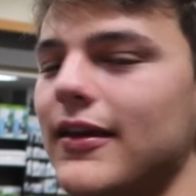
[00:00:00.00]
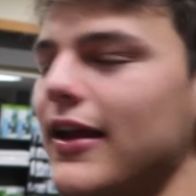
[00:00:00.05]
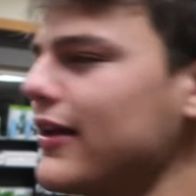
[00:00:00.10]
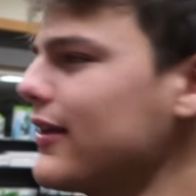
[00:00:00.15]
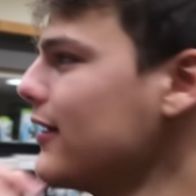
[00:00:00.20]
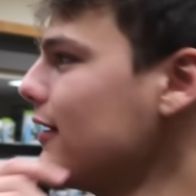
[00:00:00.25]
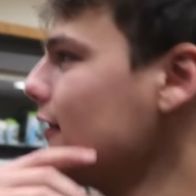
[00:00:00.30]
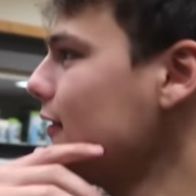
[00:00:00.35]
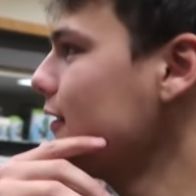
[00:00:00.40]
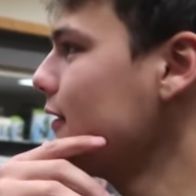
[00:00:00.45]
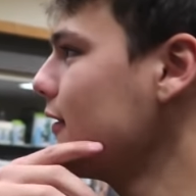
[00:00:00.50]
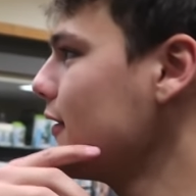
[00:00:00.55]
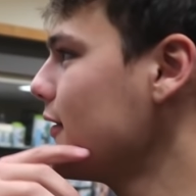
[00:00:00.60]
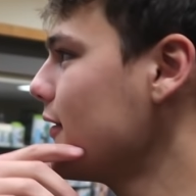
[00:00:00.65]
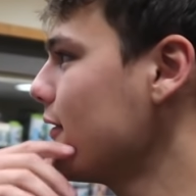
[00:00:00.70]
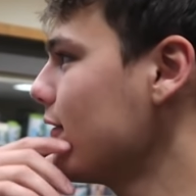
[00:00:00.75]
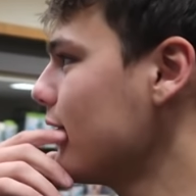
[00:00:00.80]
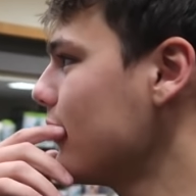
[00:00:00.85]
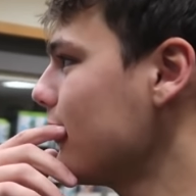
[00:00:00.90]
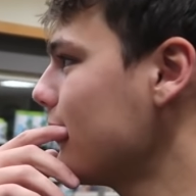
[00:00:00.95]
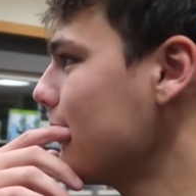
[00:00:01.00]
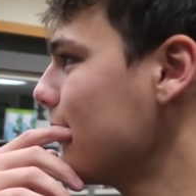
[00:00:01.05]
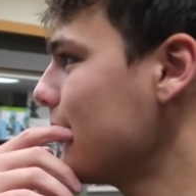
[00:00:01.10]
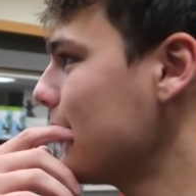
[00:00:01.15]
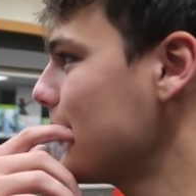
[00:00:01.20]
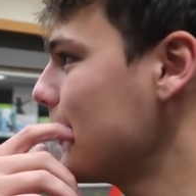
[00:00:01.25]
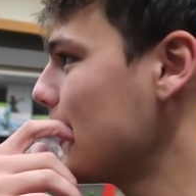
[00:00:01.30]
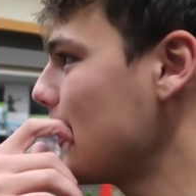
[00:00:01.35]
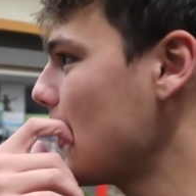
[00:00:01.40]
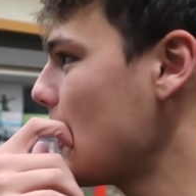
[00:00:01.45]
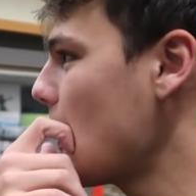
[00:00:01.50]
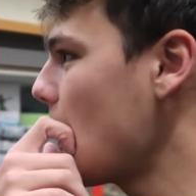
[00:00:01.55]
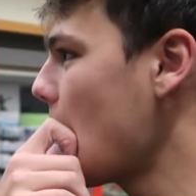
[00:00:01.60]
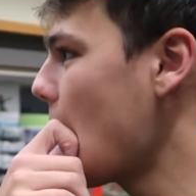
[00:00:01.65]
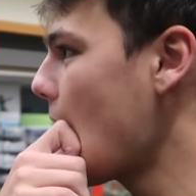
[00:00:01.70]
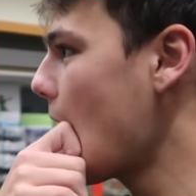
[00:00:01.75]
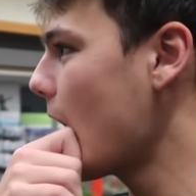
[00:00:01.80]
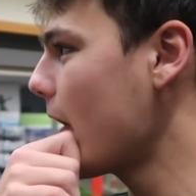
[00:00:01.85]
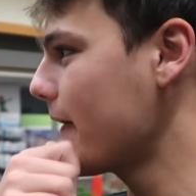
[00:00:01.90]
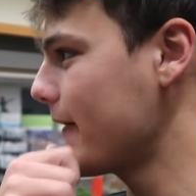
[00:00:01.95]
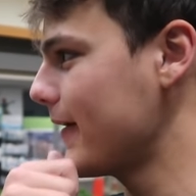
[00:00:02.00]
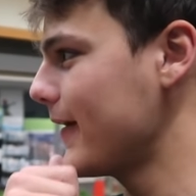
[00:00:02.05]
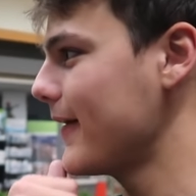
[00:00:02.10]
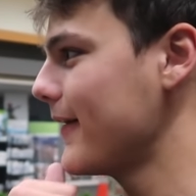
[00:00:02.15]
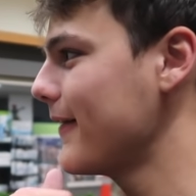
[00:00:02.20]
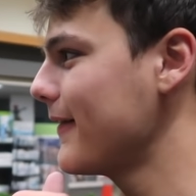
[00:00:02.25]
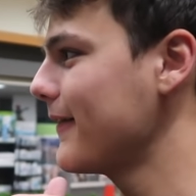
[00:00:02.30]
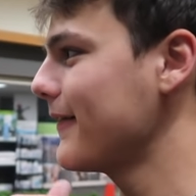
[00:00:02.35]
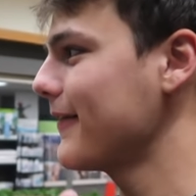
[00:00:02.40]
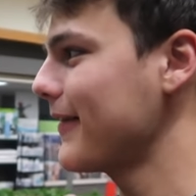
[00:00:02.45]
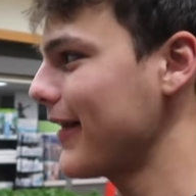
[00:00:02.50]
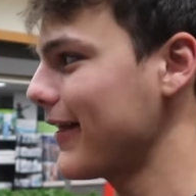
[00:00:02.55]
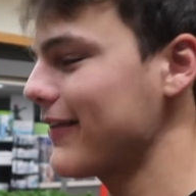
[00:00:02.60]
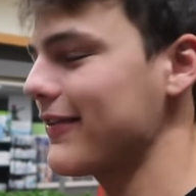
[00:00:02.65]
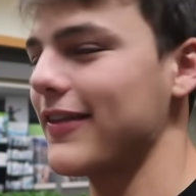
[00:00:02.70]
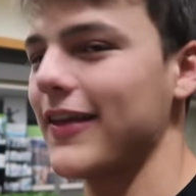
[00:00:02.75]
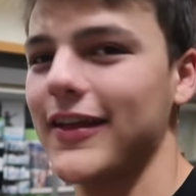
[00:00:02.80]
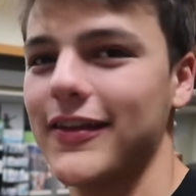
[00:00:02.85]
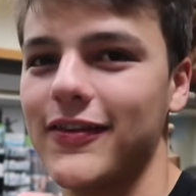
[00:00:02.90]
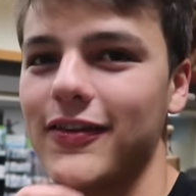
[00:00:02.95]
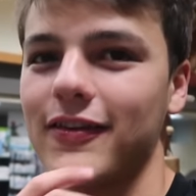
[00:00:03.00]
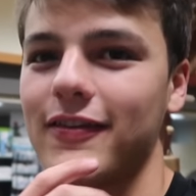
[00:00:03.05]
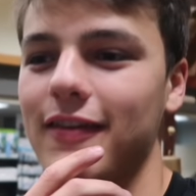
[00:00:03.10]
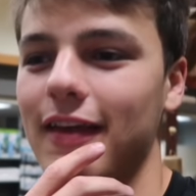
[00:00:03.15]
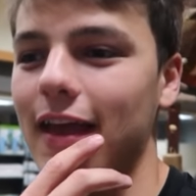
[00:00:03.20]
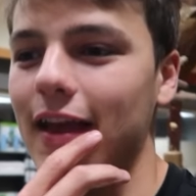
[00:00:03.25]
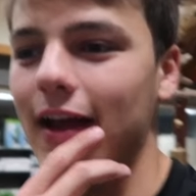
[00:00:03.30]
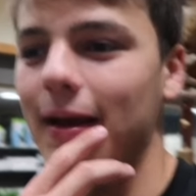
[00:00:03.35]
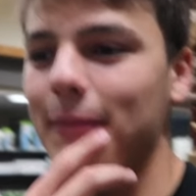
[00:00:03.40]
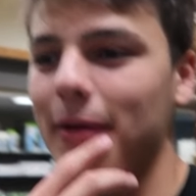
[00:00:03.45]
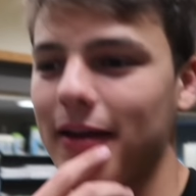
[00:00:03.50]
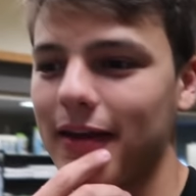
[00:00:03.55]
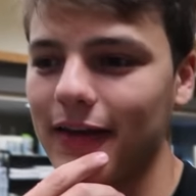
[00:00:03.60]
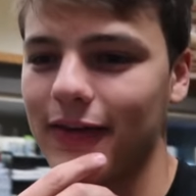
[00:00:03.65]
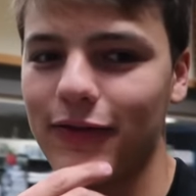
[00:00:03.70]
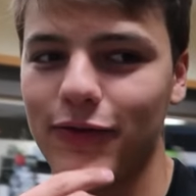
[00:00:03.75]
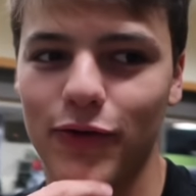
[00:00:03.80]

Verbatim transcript: Nike? Yeah, that's, yeah. The, that's, that's, that's the saying. I might get